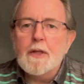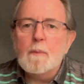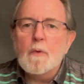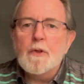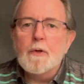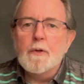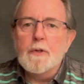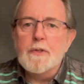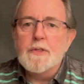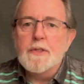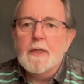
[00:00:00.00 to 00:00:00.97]
them with
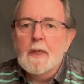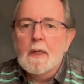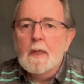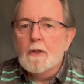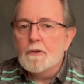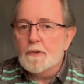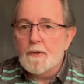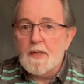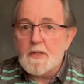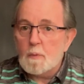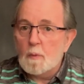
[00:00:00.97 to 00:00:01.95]
others through
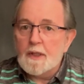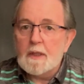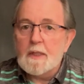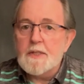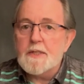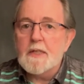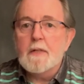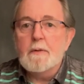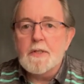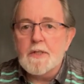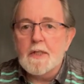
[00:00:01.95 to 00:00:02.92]
this weekly
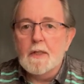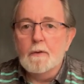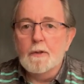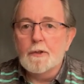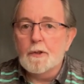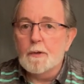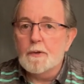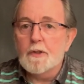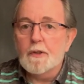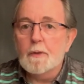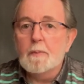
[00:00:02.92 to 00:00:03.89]
series here on
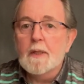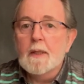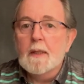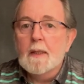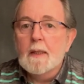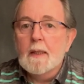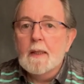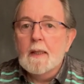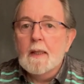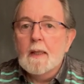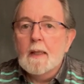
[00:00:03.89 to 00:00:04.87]
YouTube.
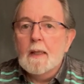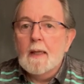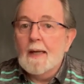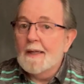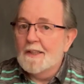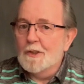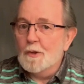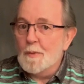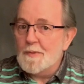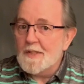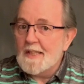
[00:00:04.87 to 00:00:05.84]
And here
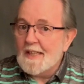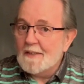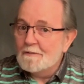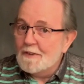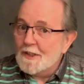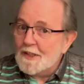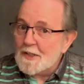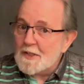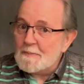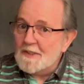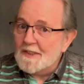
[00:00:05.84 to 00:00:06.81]
comes the
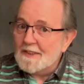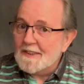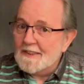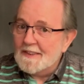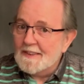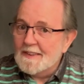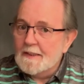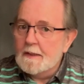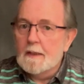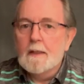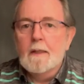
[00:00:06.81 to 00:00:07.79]
advertisement,
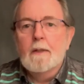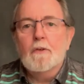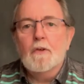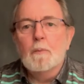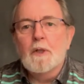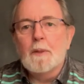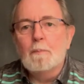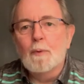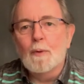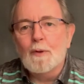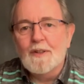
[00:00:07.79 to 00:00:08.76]
through my
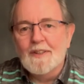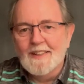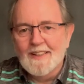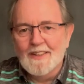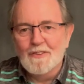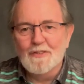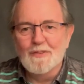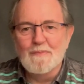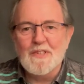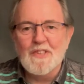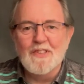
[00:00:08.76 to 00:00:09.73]
book,
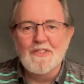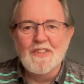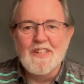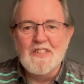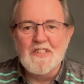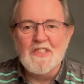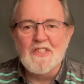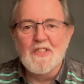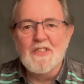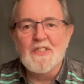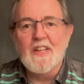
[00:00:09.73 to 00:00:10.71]
From Sunrise to
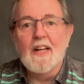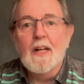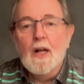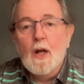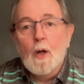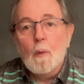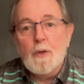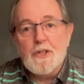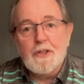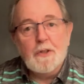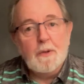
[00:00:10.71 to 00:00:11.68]
Sunset,
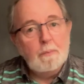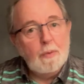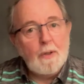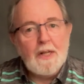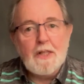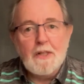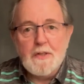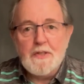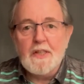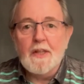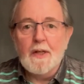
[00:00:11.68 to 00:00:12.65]
which you can buy
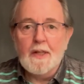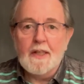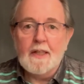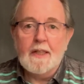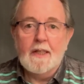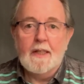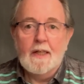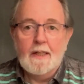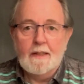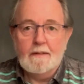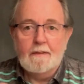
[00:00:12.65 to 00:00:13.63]
using the link
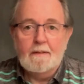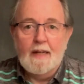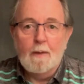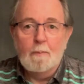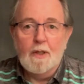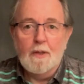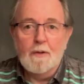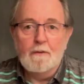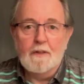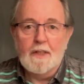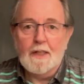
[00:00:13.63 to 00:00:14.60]
down below
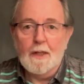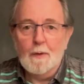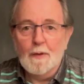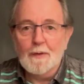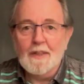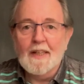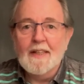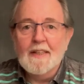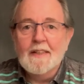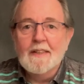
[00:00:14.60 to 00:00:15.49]
the video, okay?